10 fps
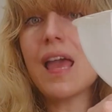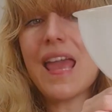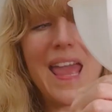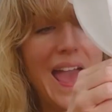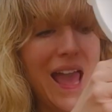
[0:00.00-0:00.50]

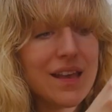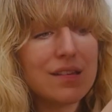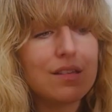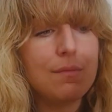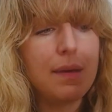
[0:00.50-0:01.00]
It has
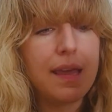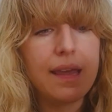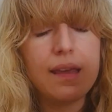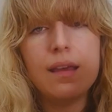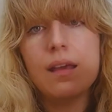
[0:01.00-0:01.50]
to
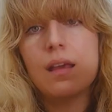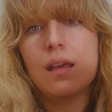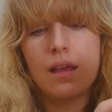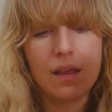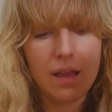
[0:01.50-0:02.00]
be
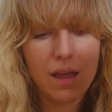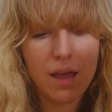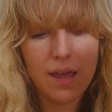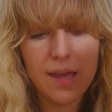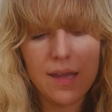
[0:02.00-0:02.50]

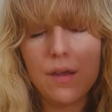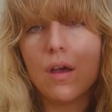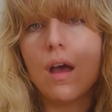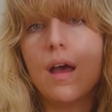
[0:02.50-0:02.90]
a